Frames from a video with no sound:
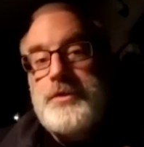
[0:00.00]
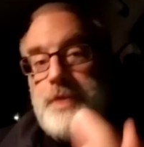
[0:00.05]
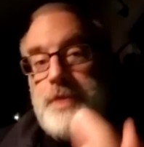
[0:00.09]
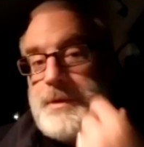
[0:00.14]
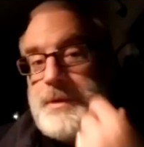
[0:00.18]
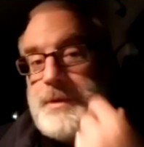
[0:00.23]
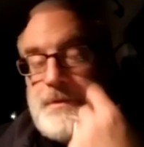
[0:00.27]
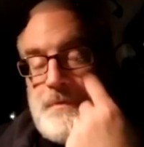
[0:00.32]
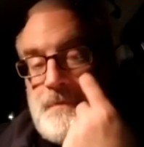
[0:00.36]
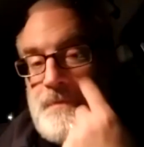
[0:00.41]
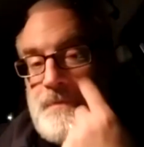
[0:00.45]
I
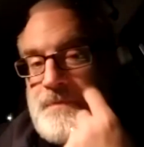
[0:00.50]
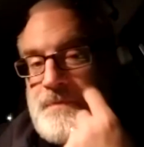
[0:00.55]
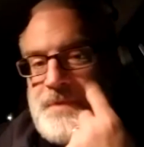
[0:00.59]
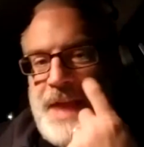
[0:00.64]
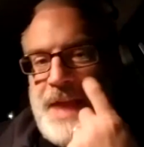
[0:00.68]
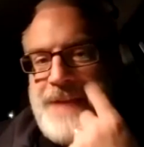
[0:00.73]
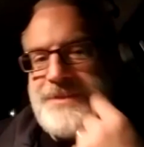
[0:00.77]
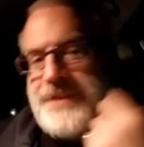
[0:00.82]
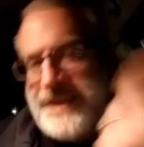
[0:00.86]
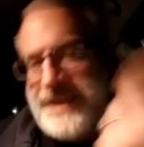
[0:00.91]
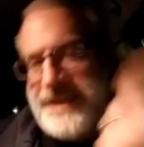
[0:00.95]
mean,
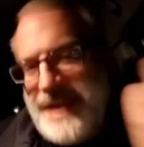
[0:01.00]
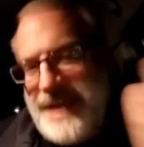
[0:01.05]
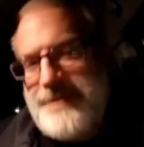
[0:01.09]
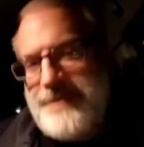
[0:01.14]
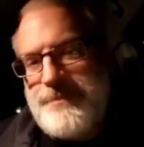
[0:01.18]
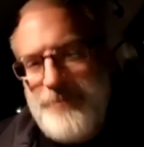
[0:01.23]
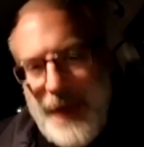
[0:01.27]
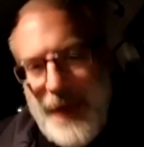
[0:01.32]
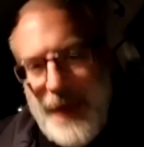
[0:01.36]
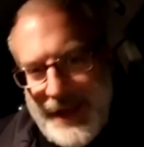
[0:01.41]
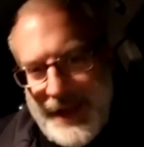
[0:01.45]
that's
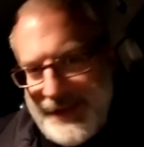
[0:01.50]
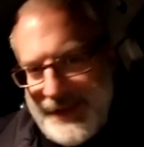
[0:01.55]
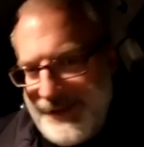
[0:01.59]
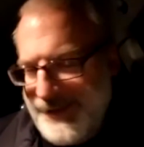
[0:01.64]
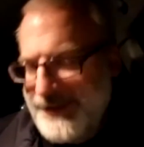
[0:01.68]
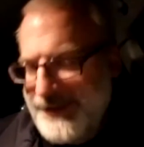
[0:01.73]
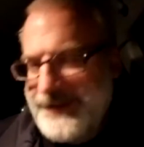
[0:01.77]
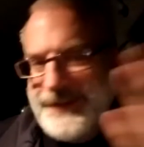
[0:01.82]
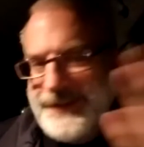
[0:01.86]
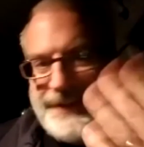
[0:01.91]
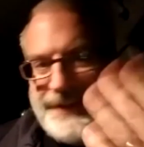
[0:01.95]
again back
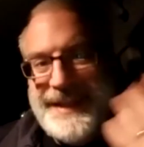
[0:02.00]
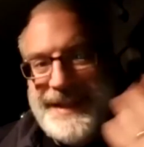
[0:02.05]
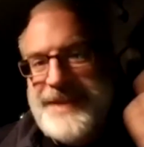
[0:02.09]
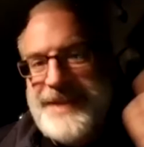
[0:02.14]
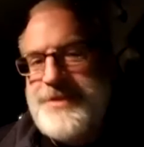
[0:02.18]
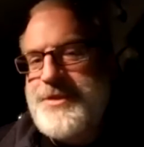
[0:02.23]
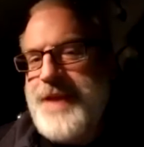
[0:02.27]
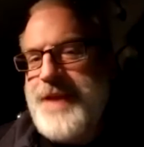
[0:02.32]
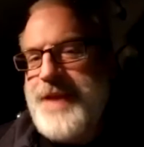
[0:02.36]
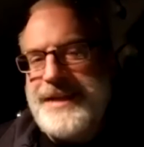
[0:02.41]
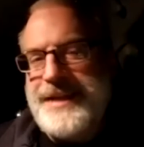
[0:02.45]

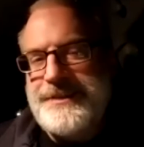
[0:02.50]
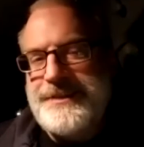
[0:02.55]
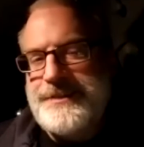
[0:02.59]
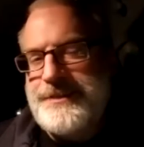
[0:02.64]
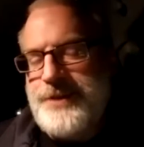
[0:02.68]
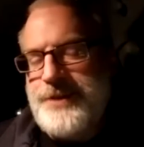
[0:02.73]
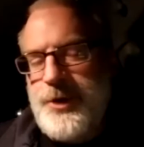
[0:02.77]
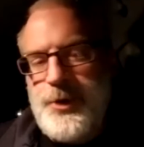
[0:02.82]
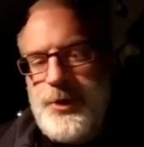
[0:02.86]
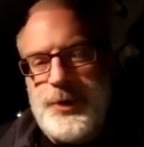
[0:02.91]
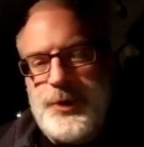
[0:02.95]
in that
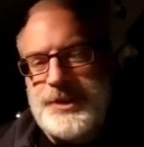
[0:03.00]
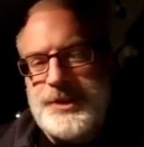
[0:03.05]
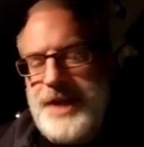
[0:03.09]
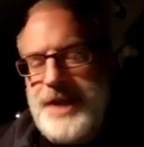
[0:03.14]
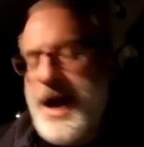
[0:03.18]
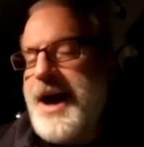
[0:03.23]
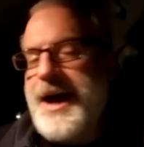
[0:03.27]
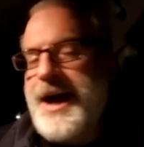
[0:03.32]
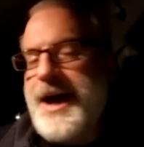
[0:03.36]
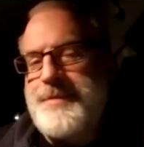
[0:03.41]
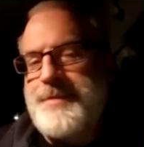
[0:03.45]
whole
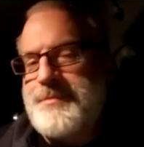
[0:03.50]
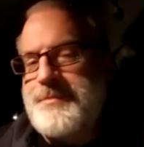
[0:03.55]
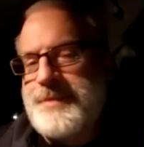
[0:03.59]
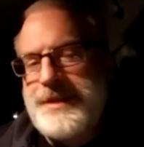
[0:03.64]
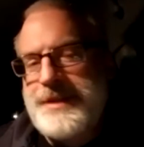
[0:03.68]
time,